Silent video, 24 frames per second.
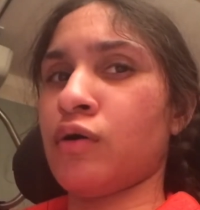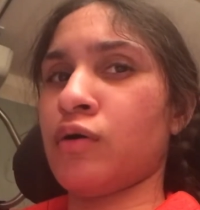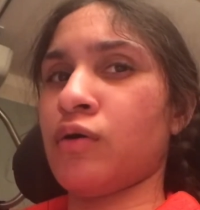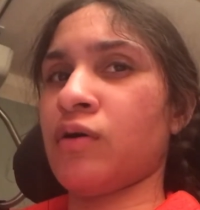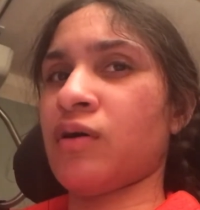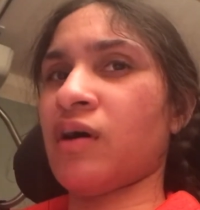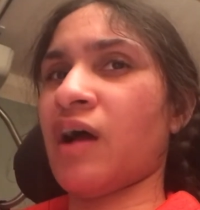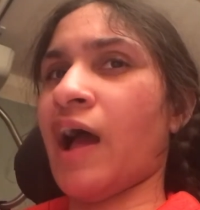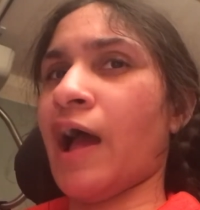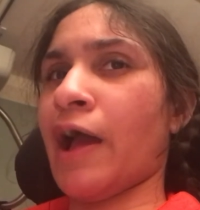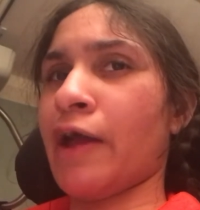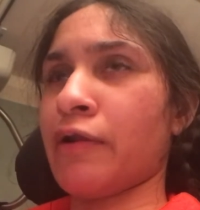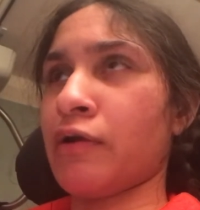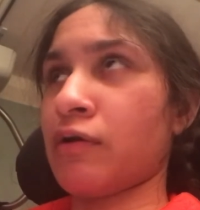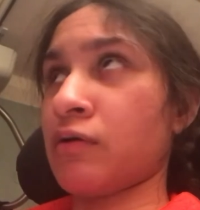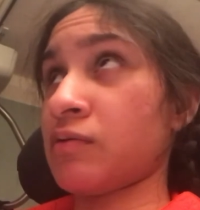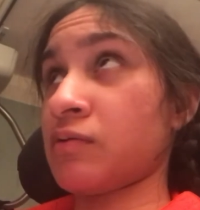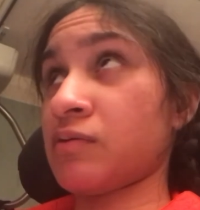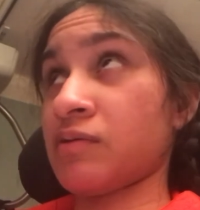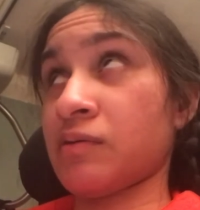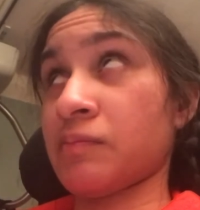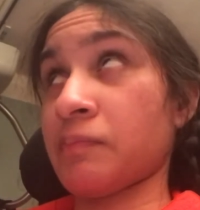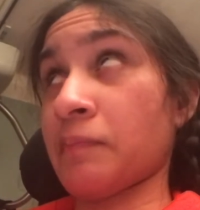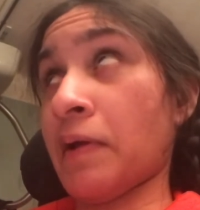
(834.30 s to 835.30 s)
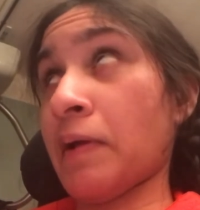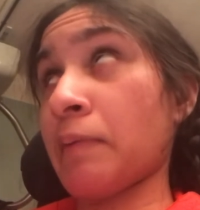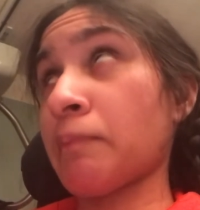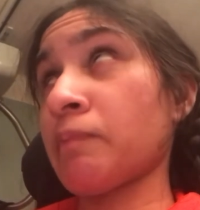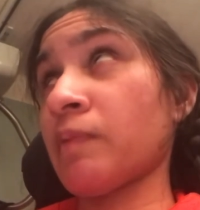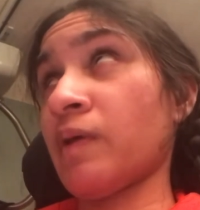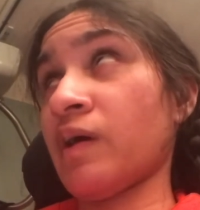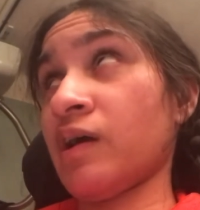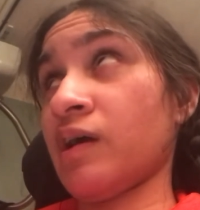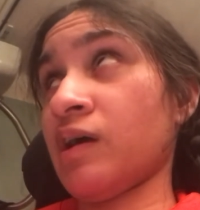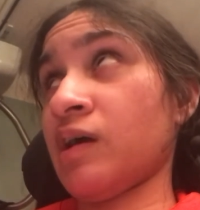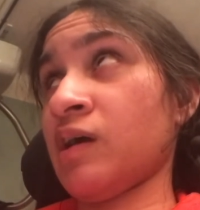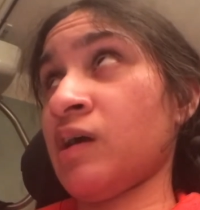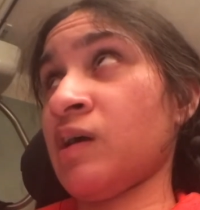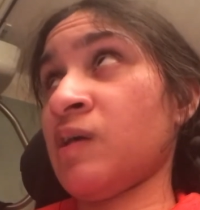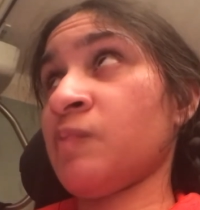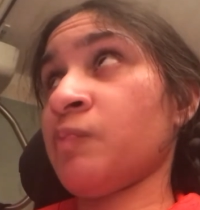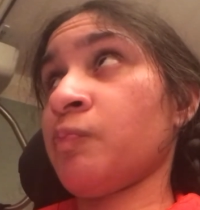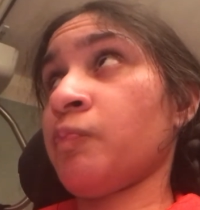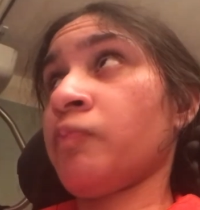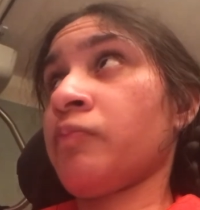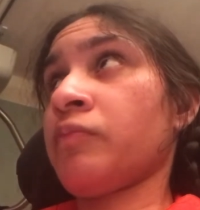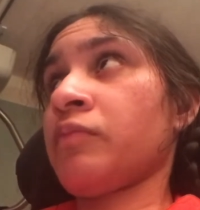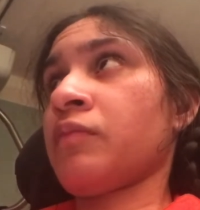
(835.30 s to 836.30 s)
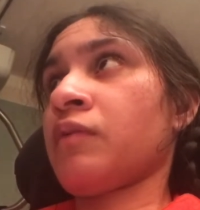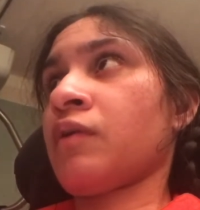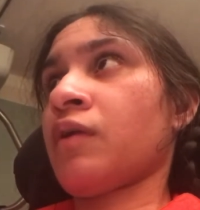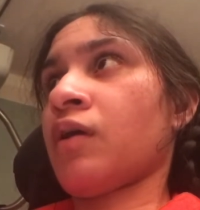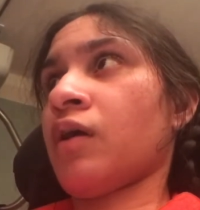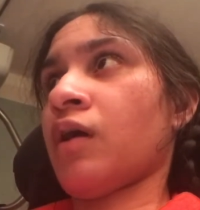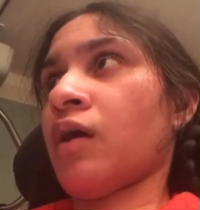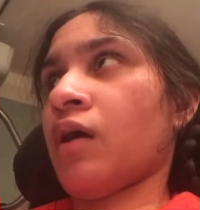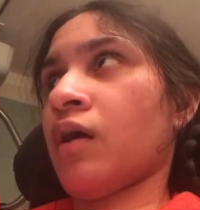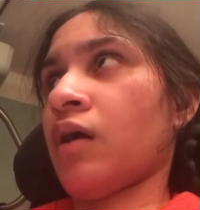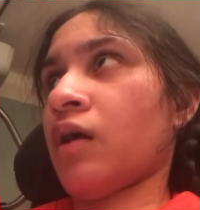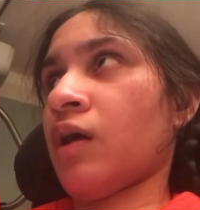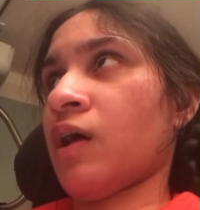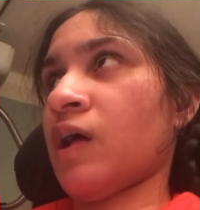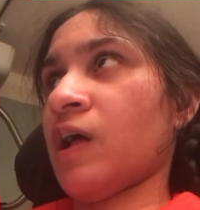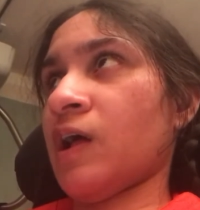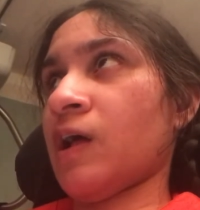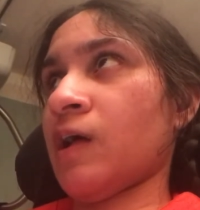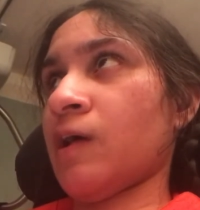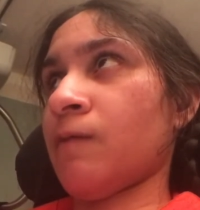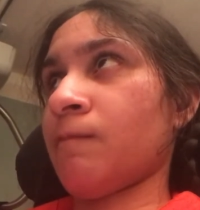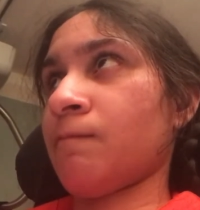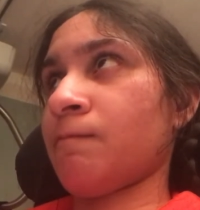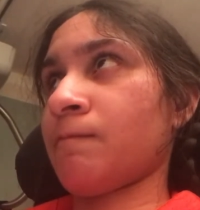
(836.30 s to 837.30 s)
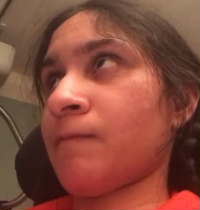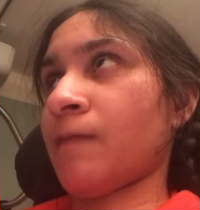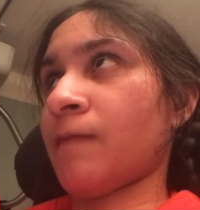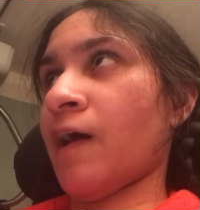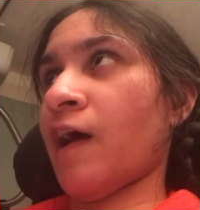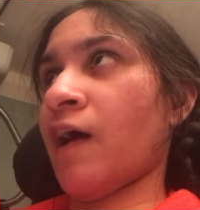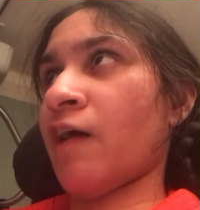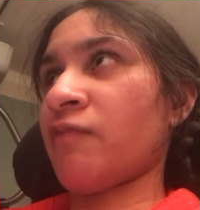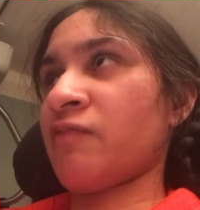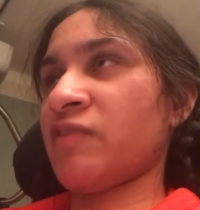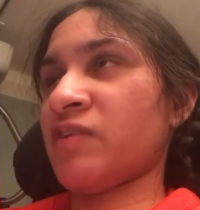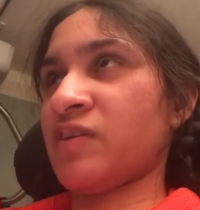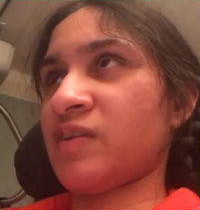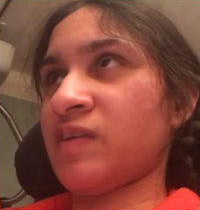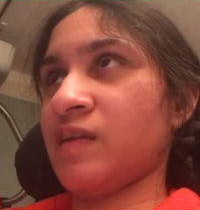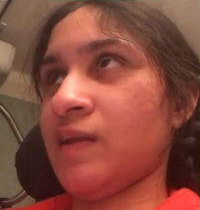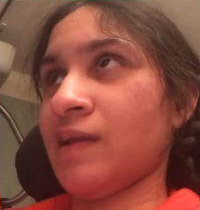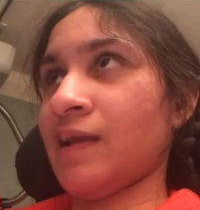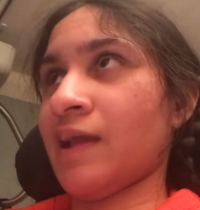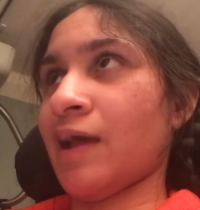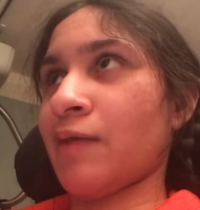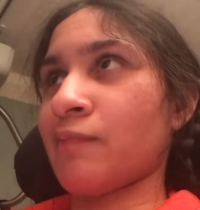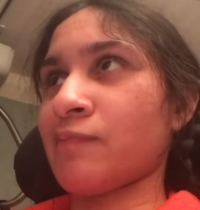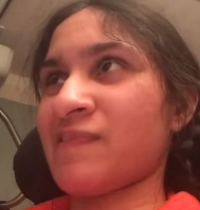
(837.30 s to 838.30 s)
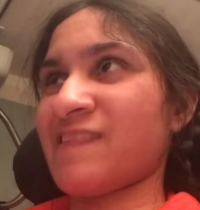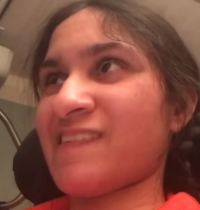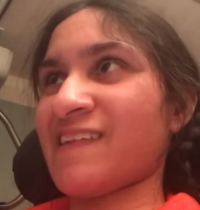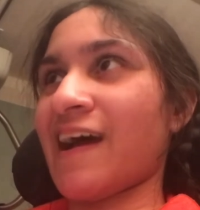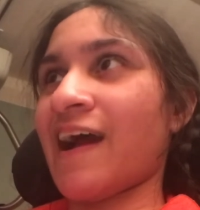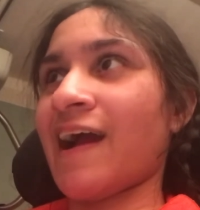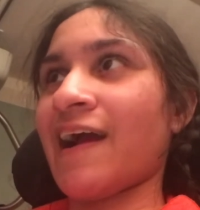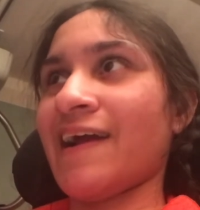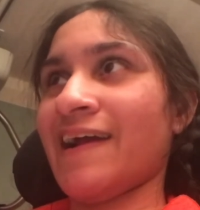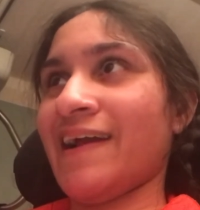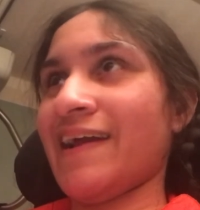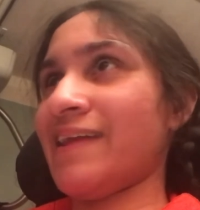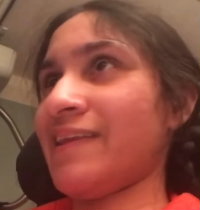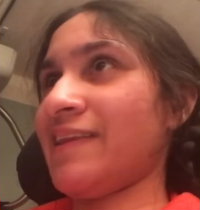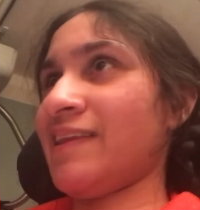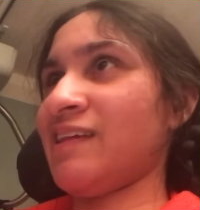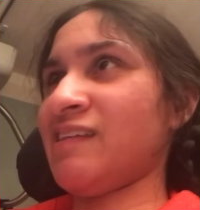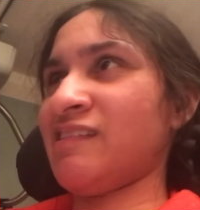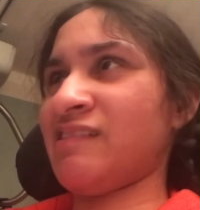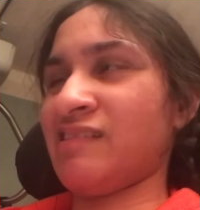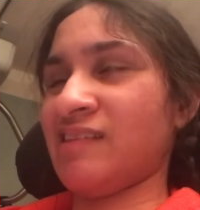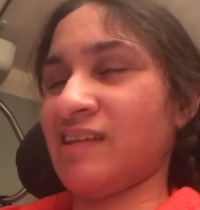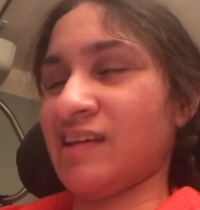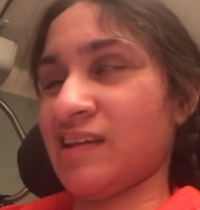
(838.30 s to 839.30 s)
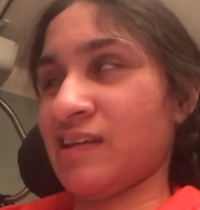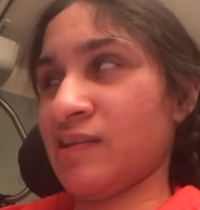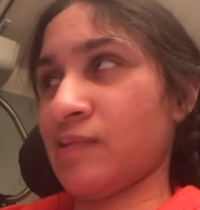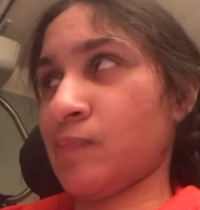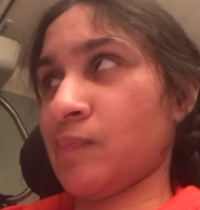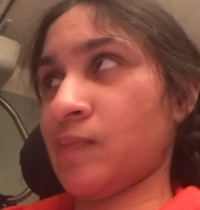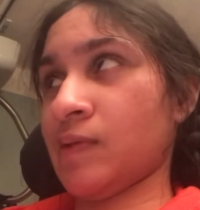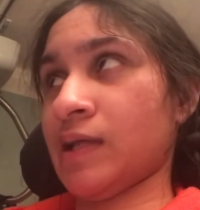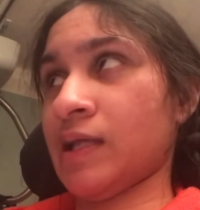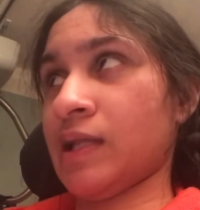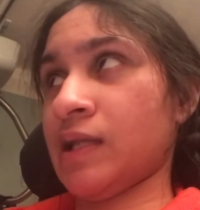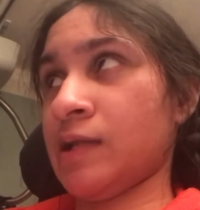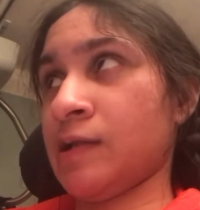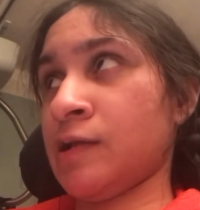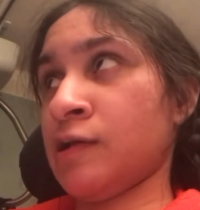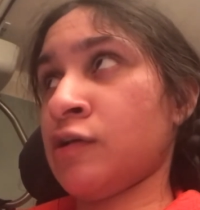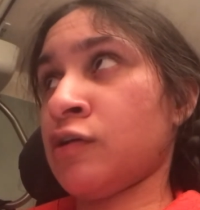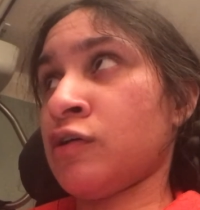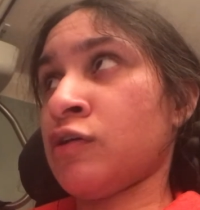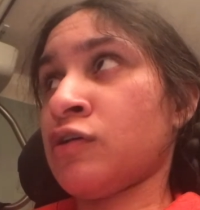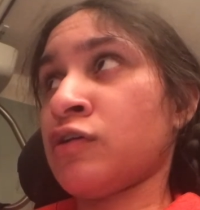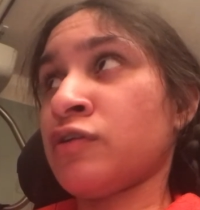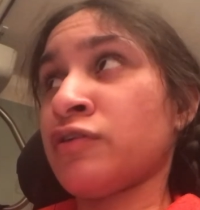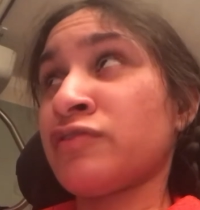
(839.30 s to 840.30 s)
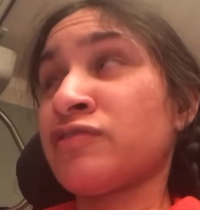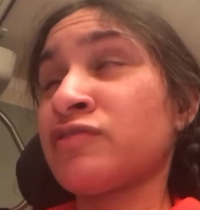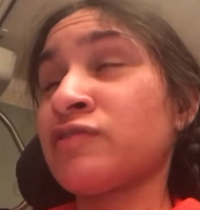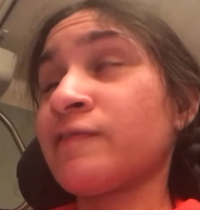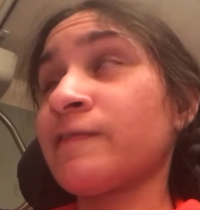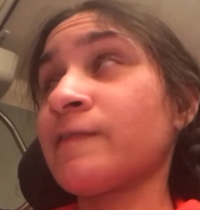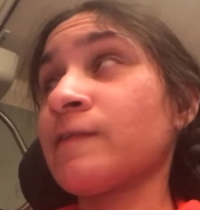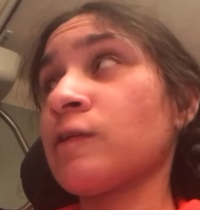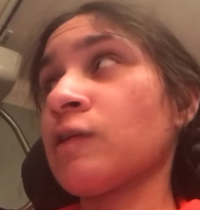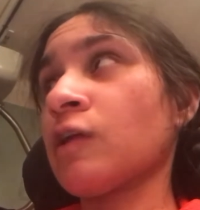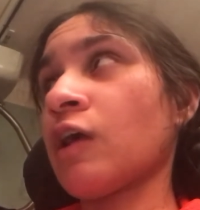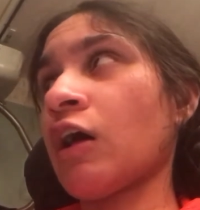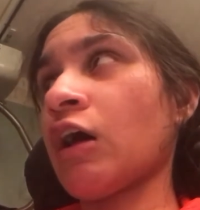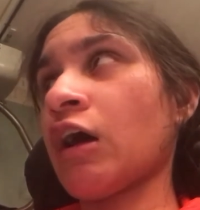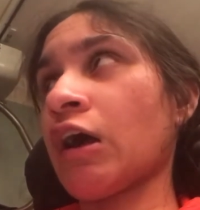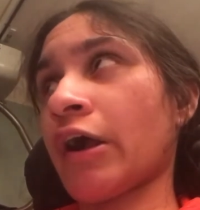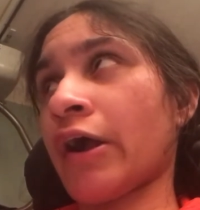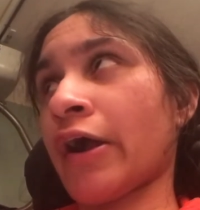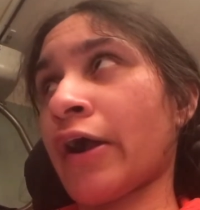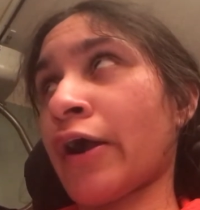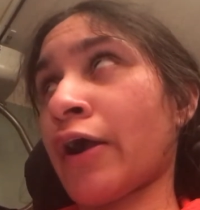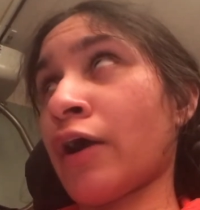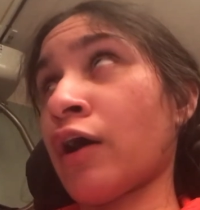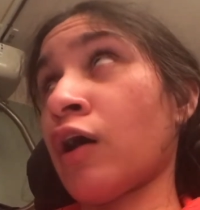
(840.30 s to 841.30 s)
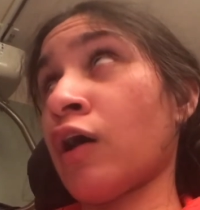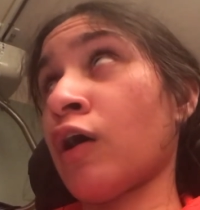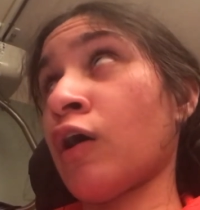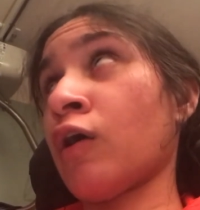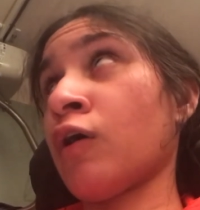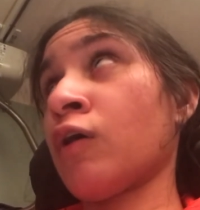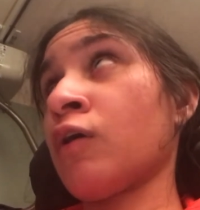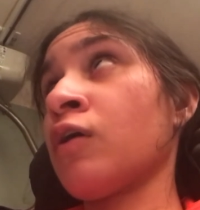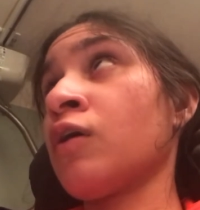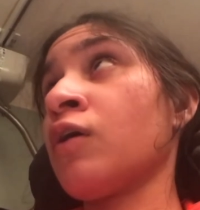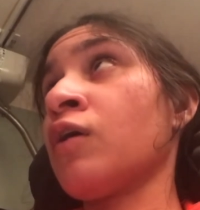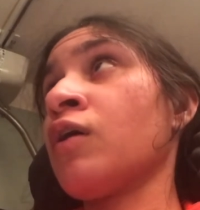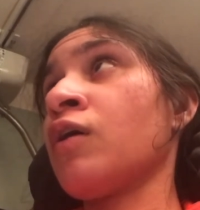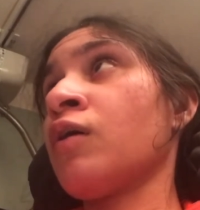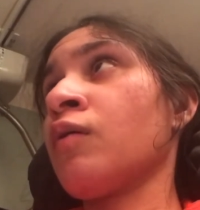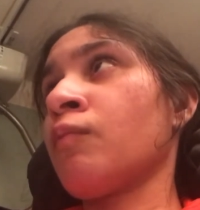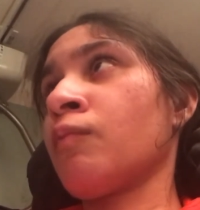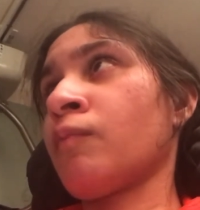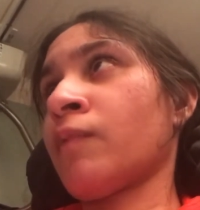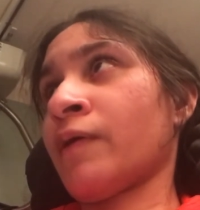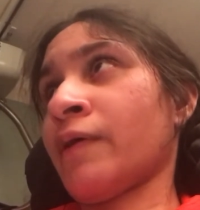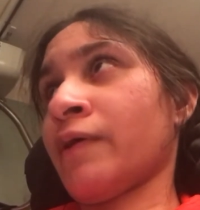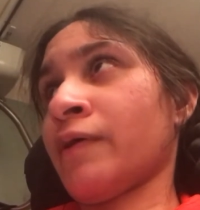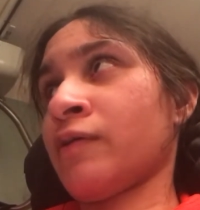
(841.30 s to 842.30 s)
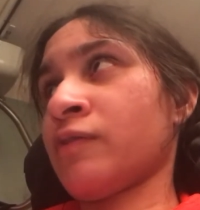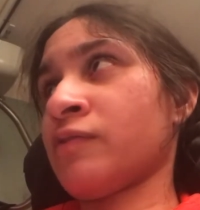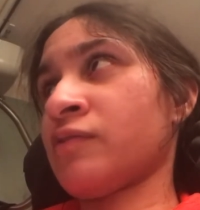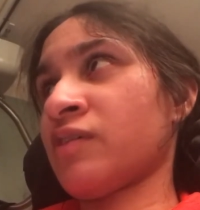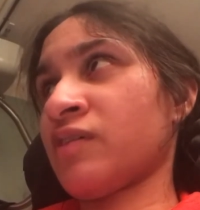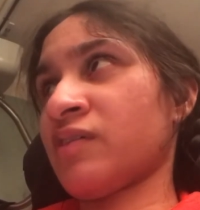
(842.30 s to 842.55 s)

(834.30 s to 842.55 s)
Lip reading: I don't remember. Obviously, I'm sorry this has been too long ago, but you just